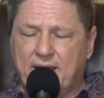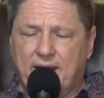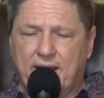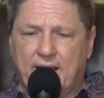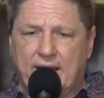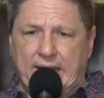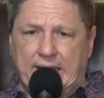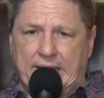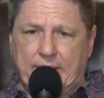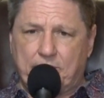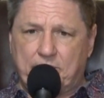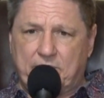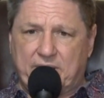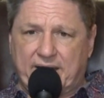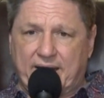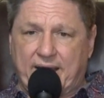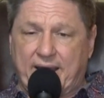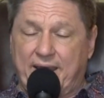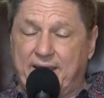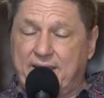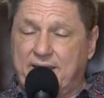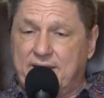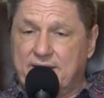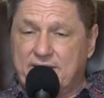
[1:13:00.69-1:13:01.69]
Uh, but
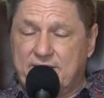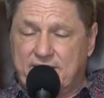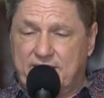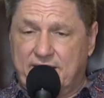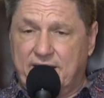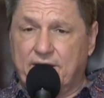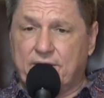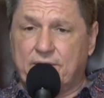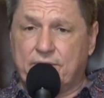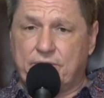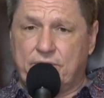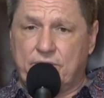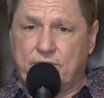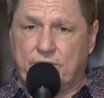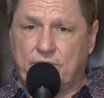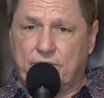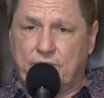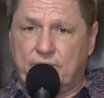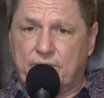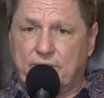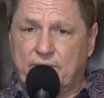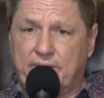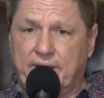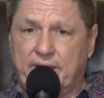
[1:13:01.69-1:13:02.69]
I can tell
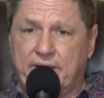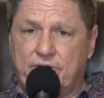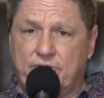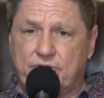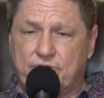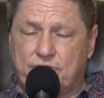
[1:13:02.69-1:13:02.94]
you in